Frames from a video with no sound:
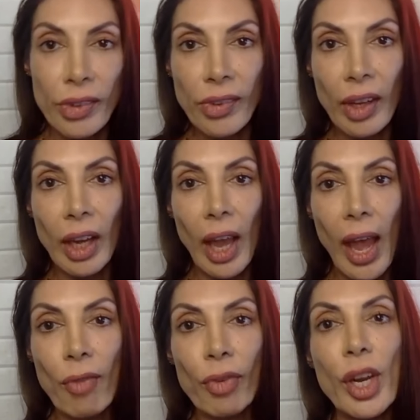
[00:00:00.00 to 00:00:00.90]
It's like
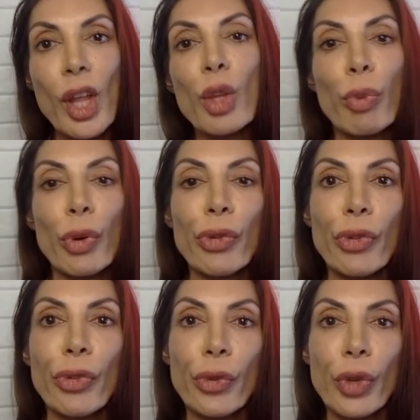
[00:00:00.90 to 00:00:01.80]
every other
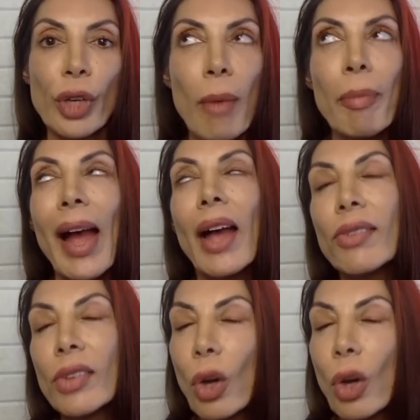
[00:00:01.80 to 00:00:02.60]
person's doing comebacks on